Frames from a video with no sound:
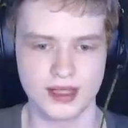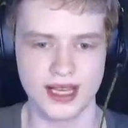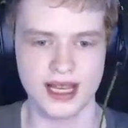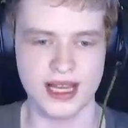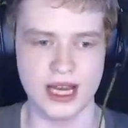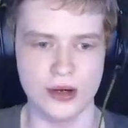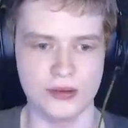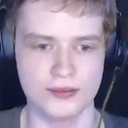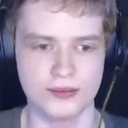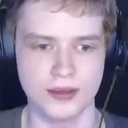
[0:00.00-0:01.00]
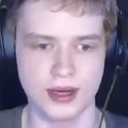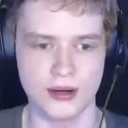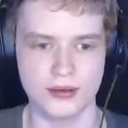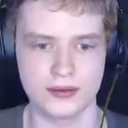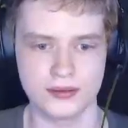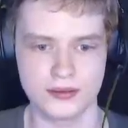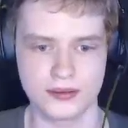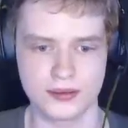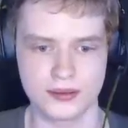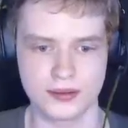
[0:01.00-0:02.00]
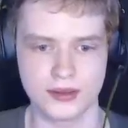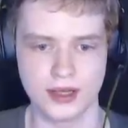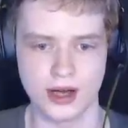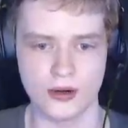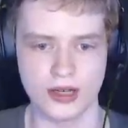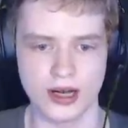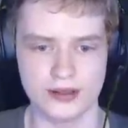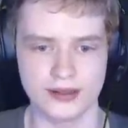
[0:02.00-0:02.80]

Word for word: Ew. Oh. Oh god.